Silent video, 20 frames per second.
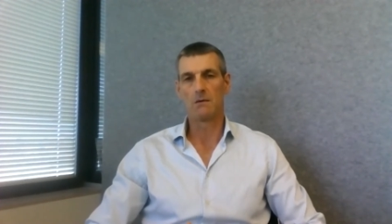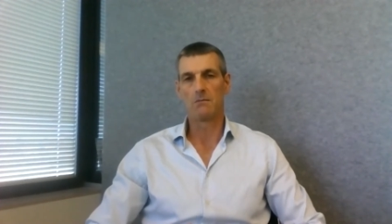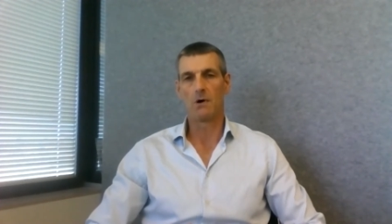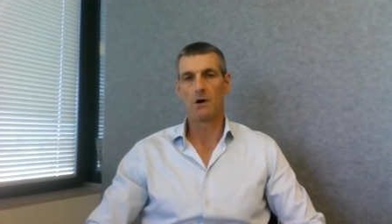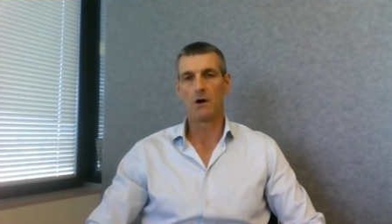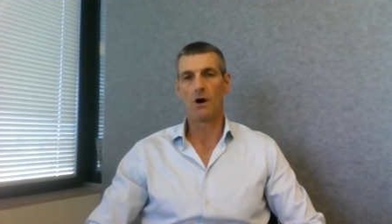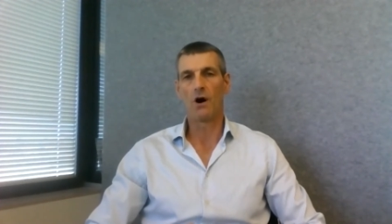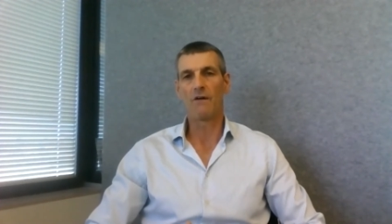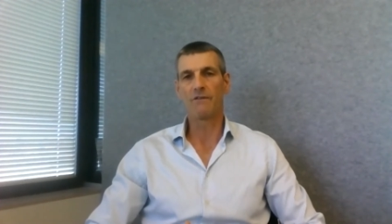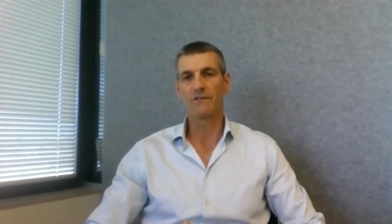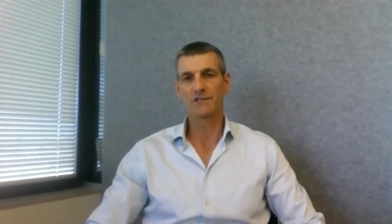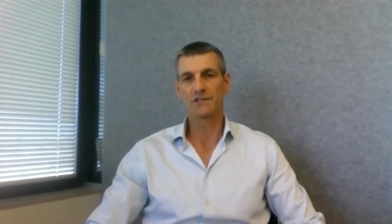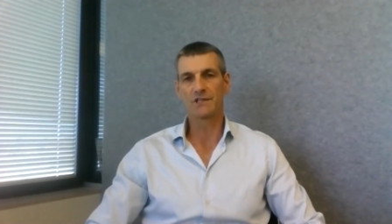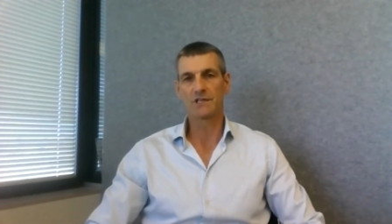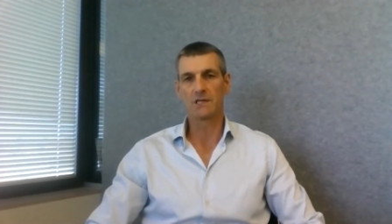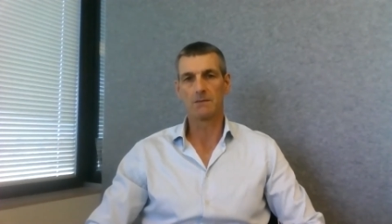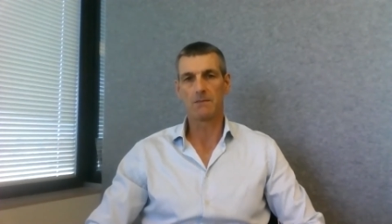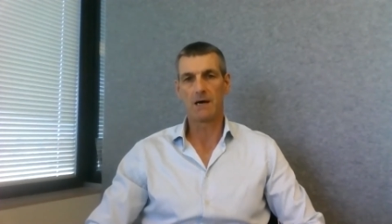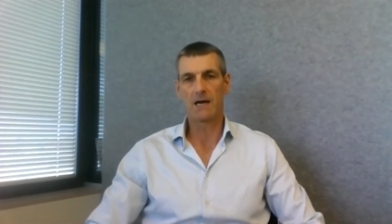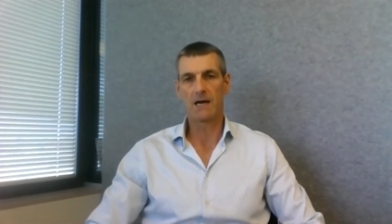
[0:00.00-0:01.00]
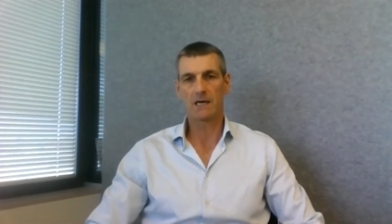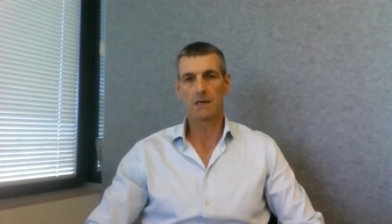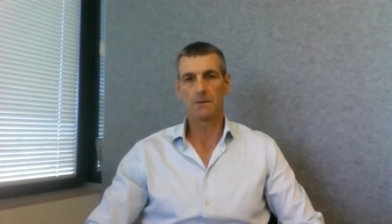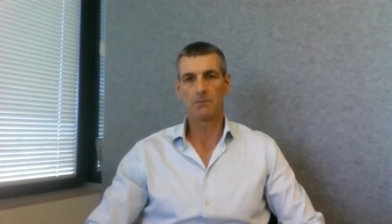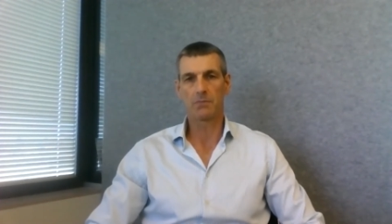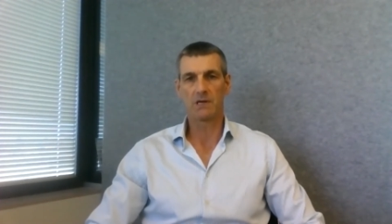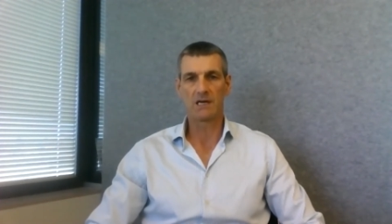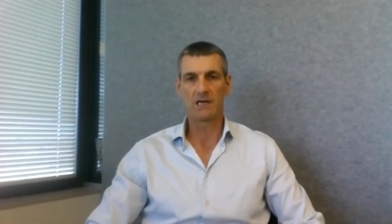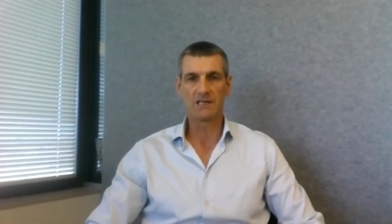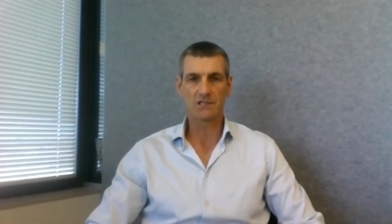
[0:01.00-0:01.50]
offers in the
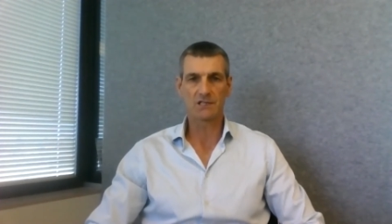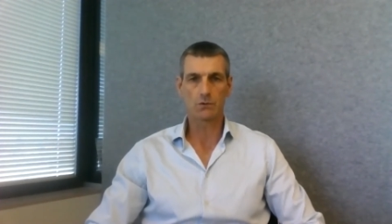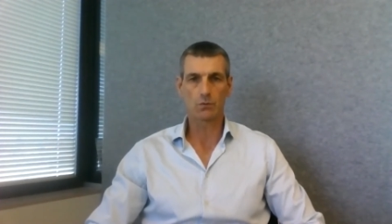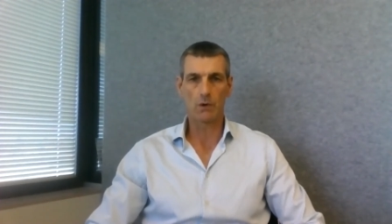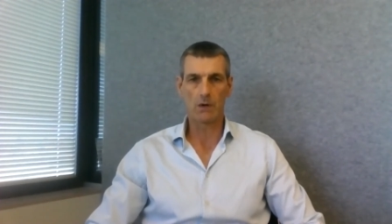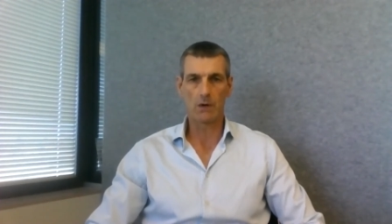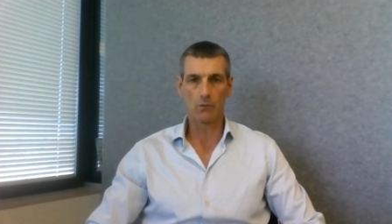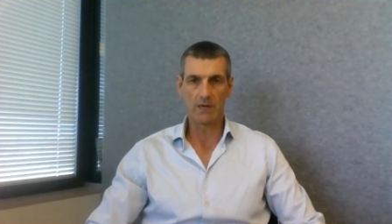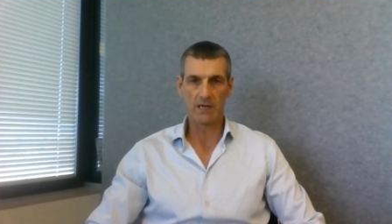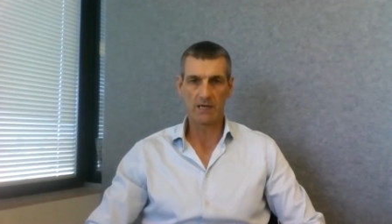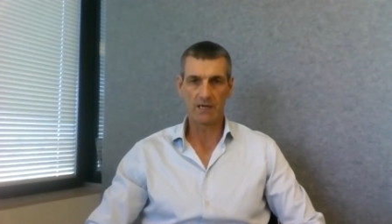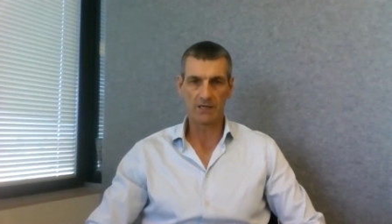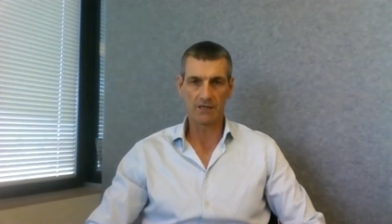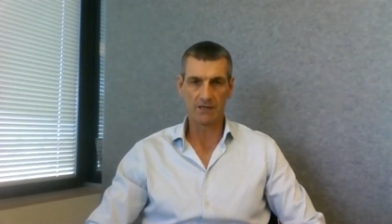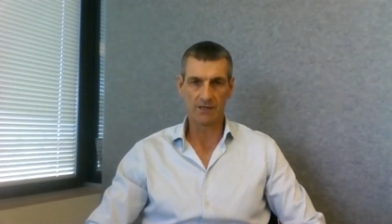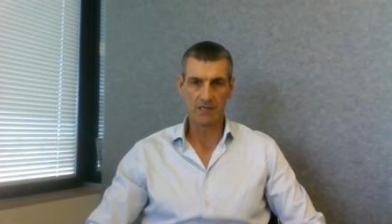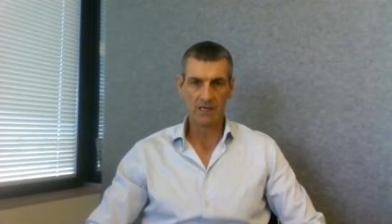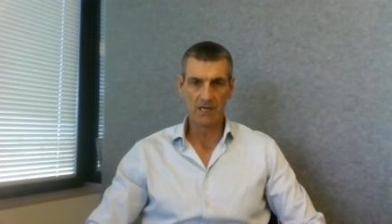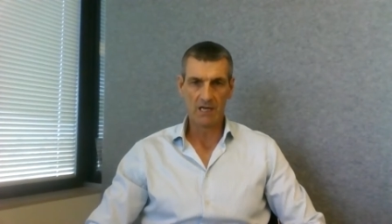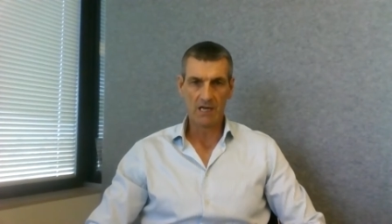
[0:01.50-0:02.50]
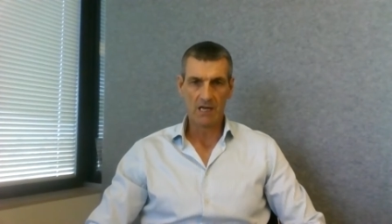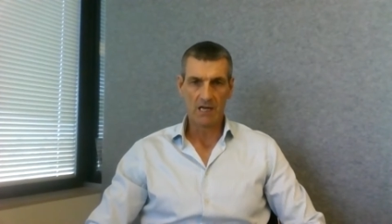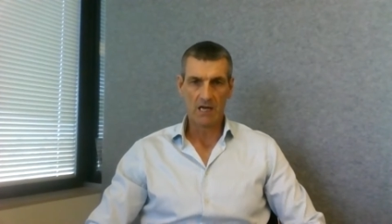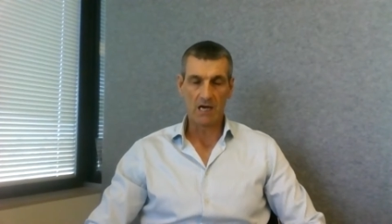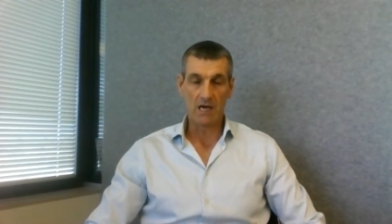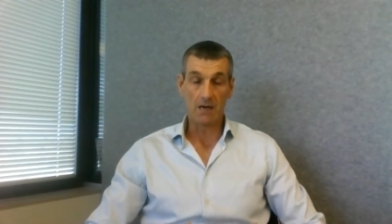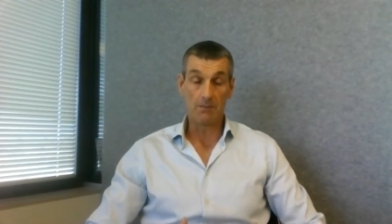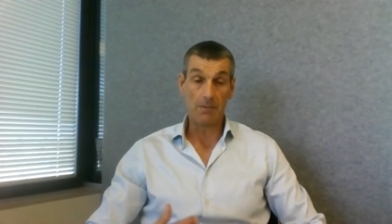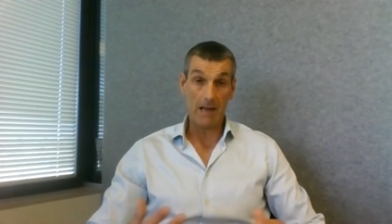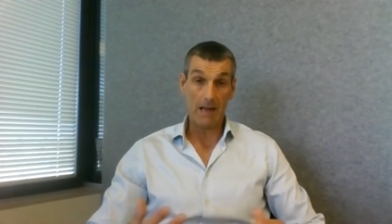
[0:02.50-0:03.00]
marketplace where we can
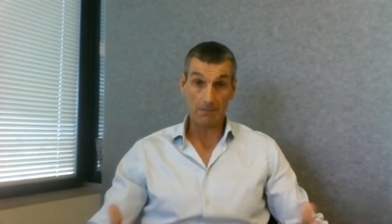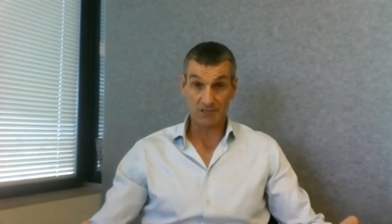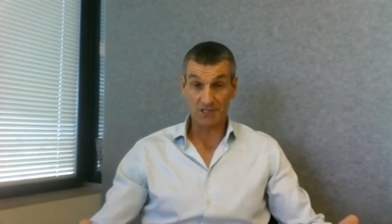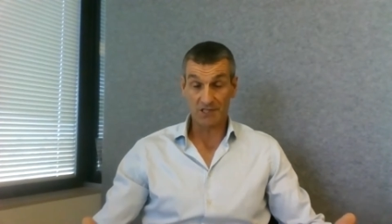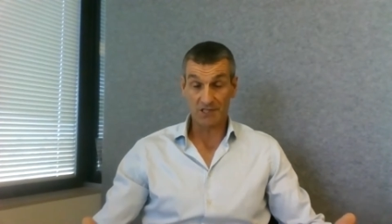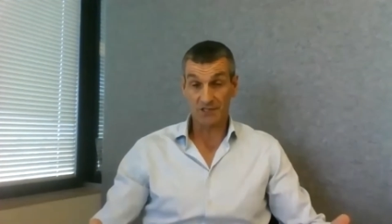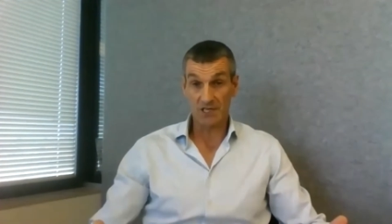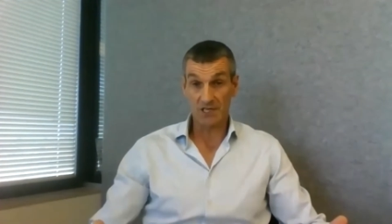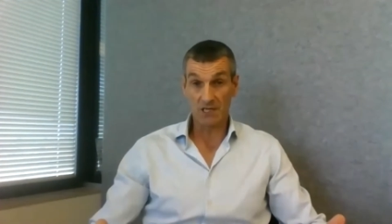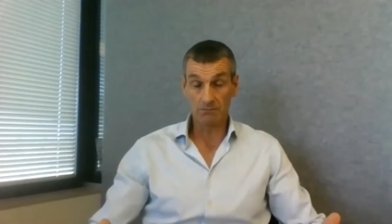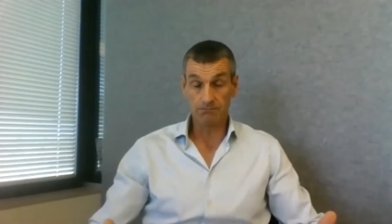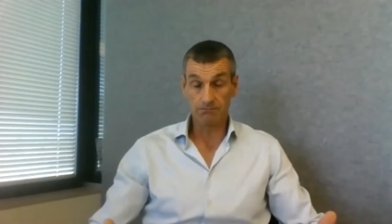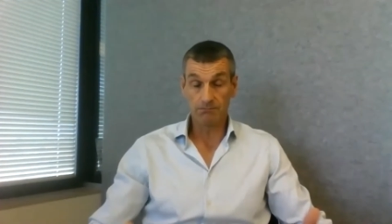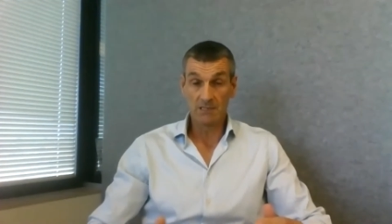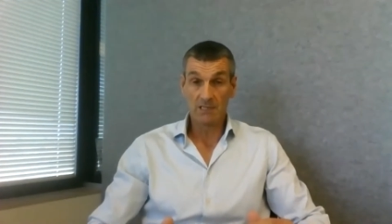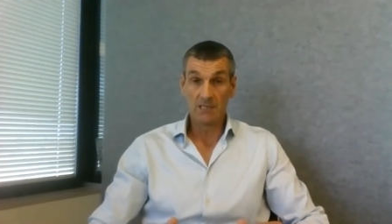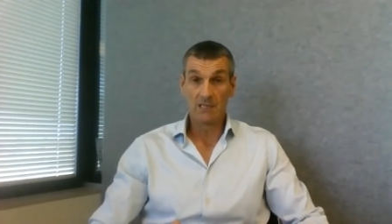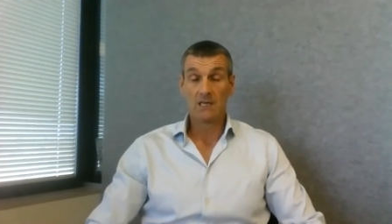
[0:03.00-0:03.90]
perhaps excel,